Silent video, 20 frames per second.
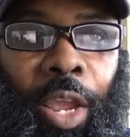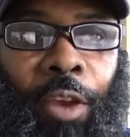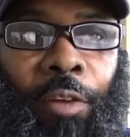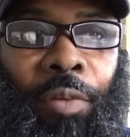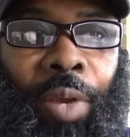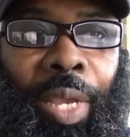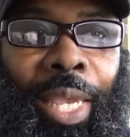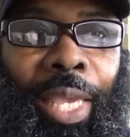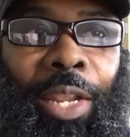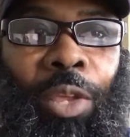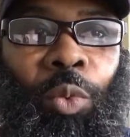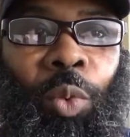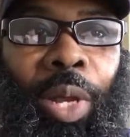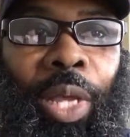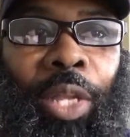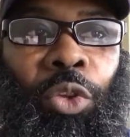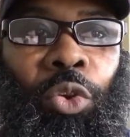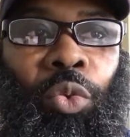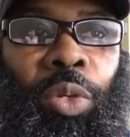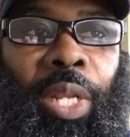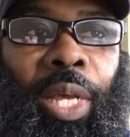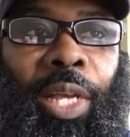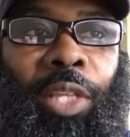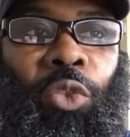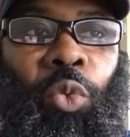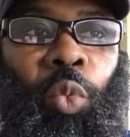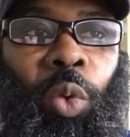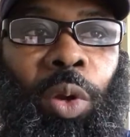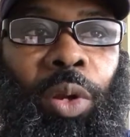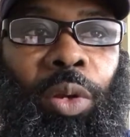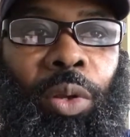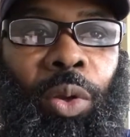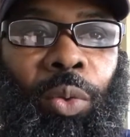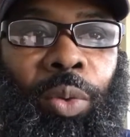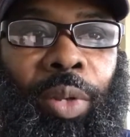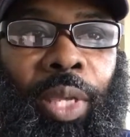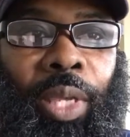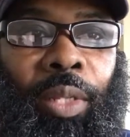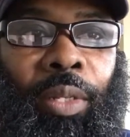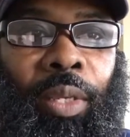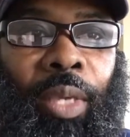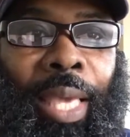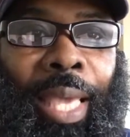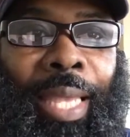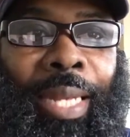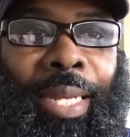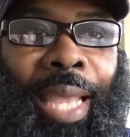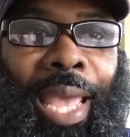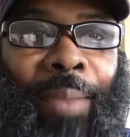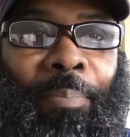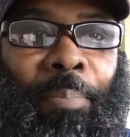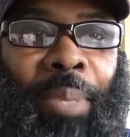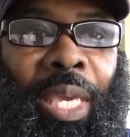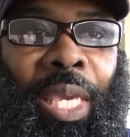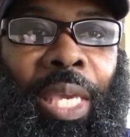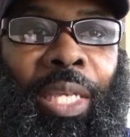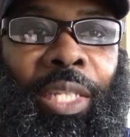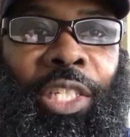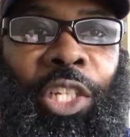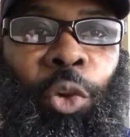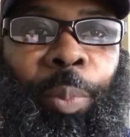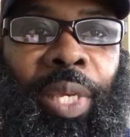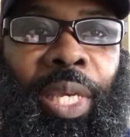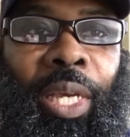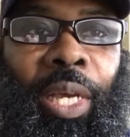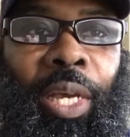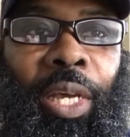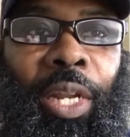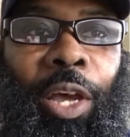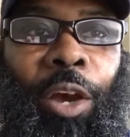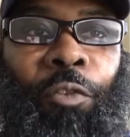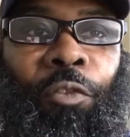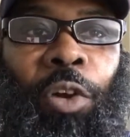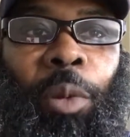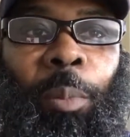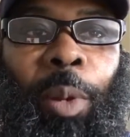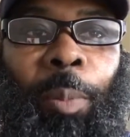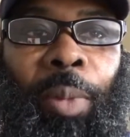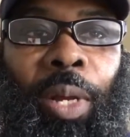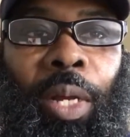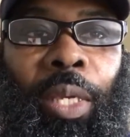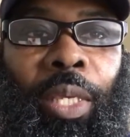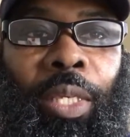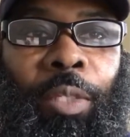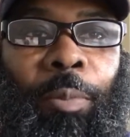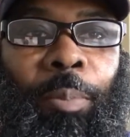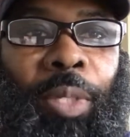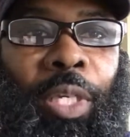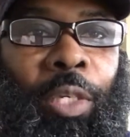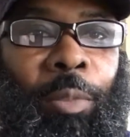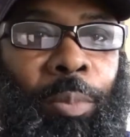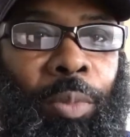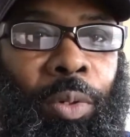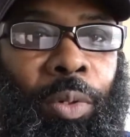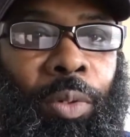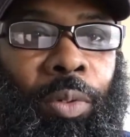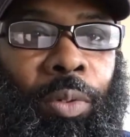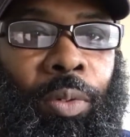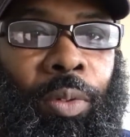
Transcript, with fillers: For anyone who does work on it, that being shall be cut off from among his people.